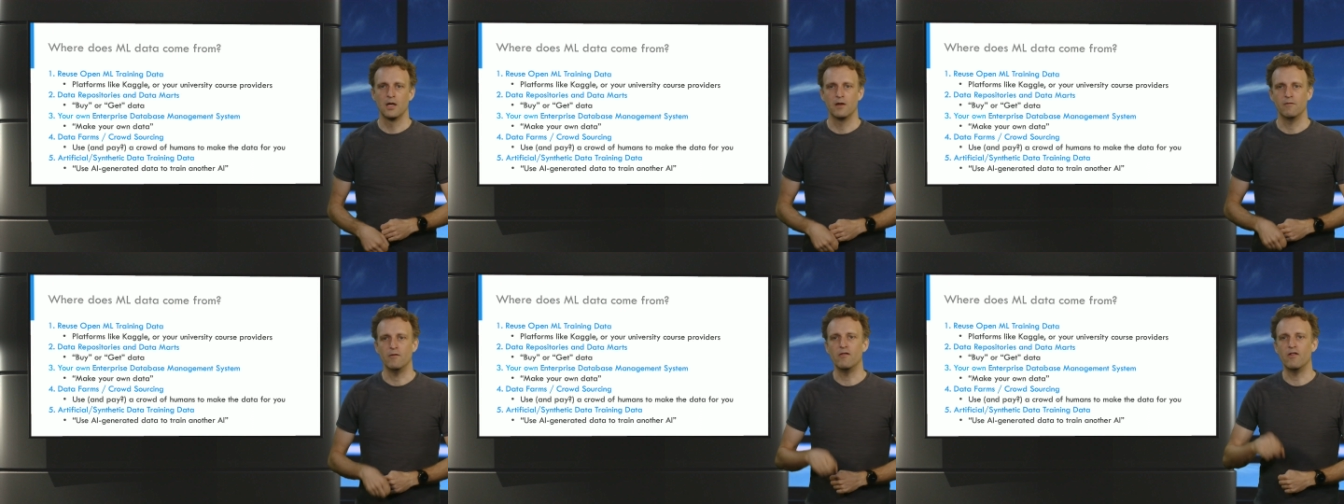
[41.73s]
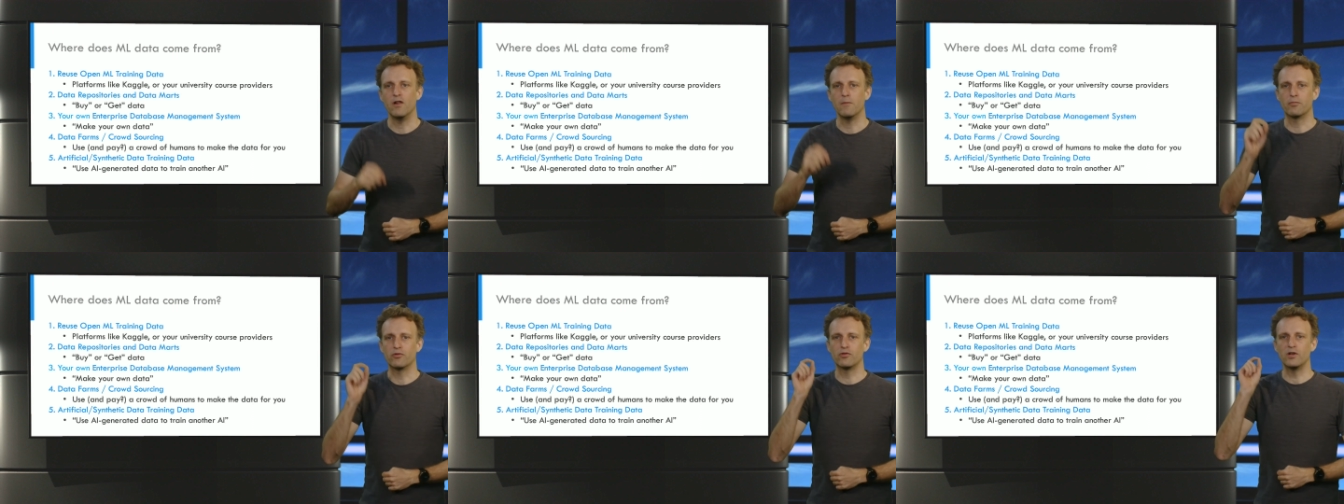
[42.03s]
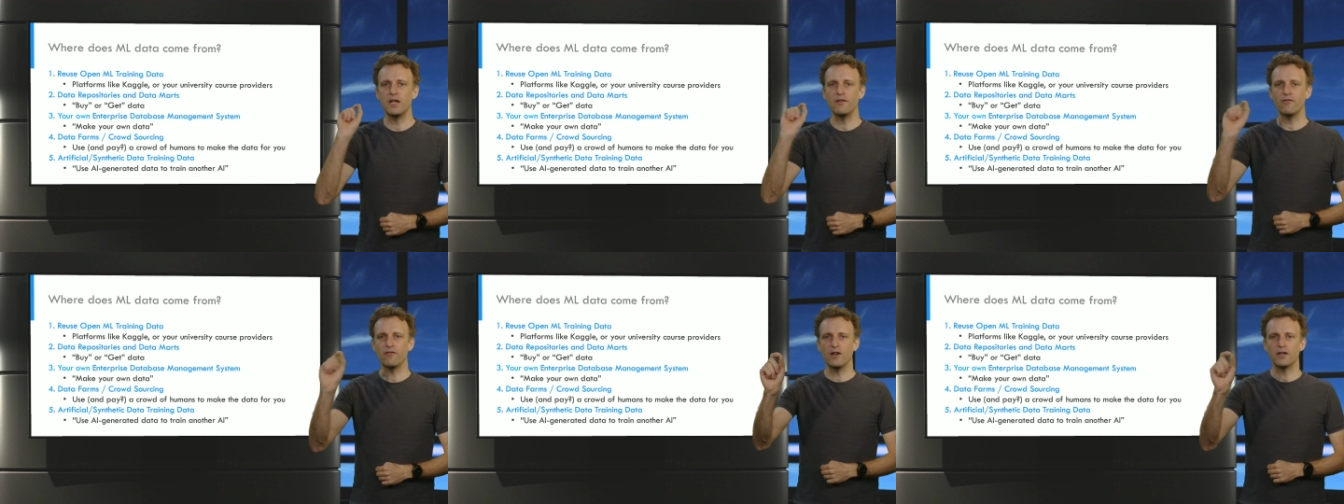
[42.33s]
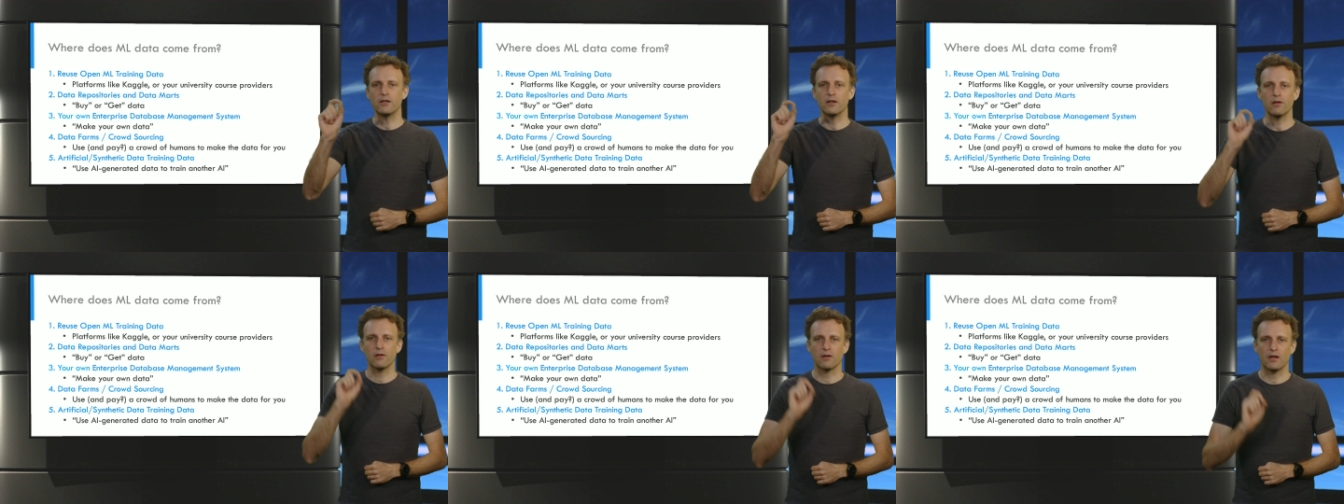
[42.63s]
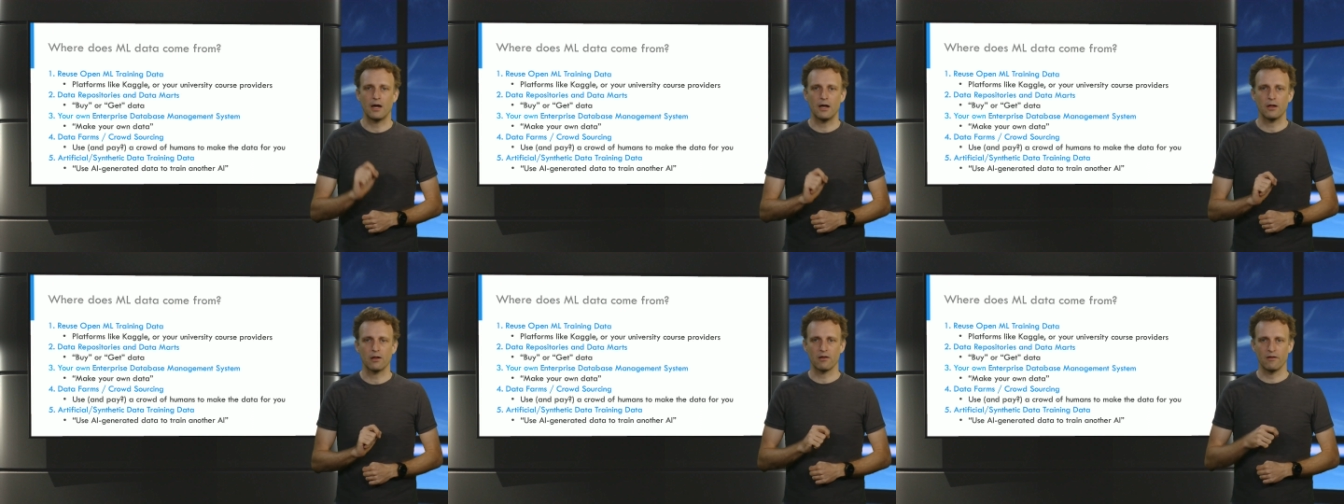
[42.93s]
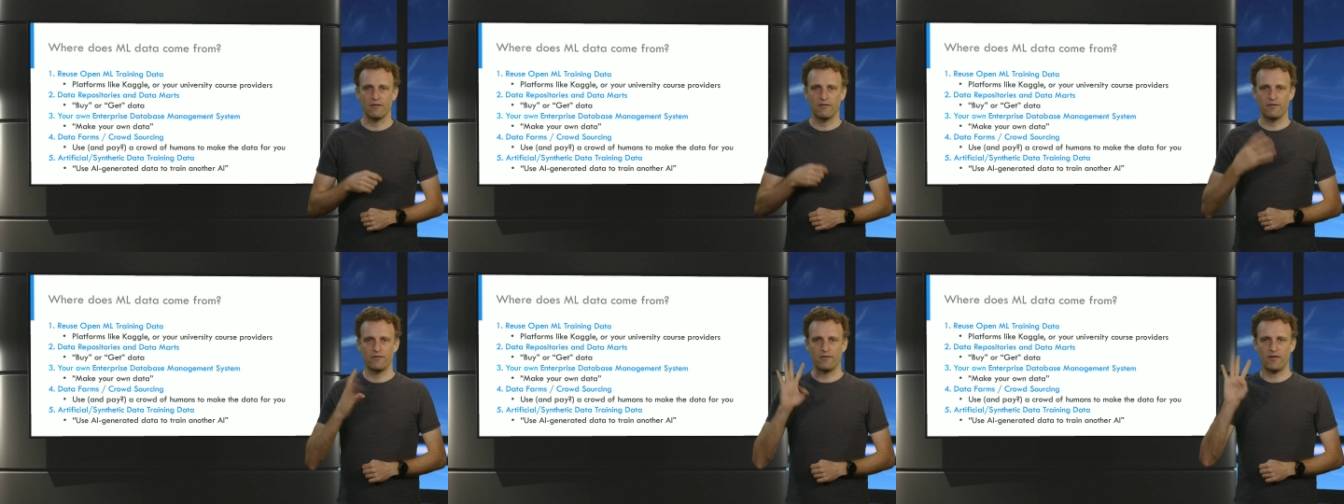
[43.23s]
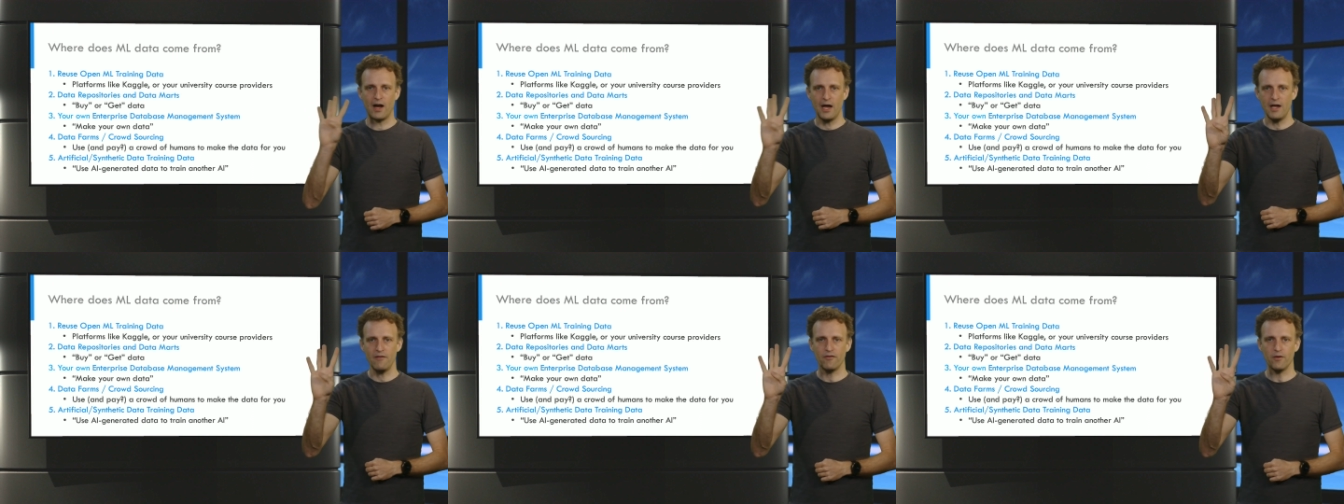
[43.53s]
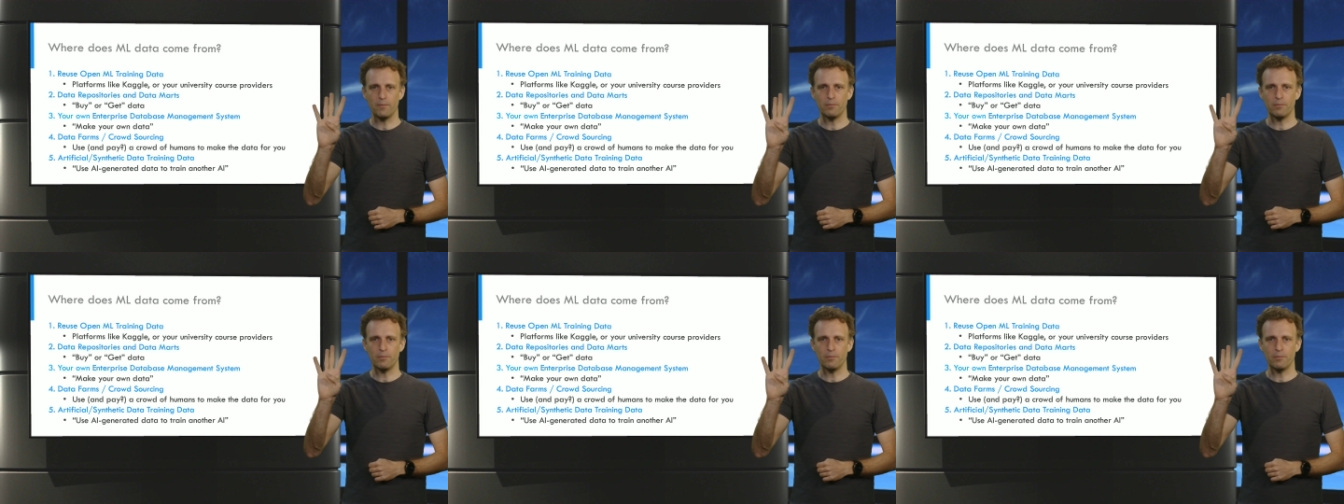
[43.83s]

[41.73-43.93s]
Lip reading: We will briefly discuss 5